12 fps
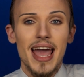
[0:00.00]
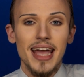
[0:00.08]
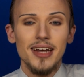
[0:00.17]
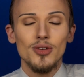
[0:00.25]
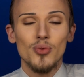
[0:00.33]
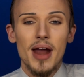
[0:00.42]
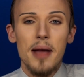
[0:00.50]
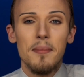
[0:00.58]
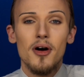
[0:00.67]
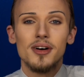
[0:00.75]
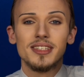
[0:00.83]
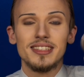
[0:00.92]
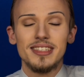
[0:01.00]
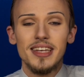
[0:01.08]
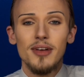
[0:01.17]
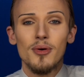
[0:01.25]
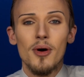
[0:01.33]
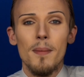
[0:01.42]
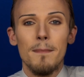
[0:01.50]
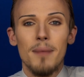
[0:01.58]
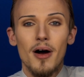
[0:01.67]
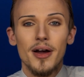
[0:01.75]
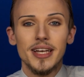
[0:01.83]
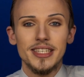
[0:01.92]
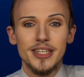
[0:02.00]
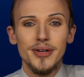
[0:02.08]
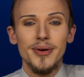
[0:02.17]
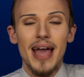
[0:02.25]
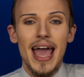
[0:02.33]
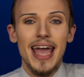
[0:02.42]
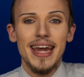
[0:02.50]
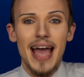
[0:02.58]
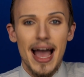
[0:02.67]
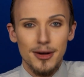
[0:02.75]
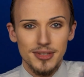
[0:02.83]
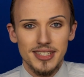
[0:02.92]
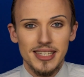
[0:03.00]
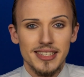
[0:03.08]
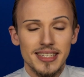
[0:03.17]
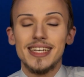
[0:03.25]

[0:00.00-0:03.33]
8 gram or 0.28 ounces.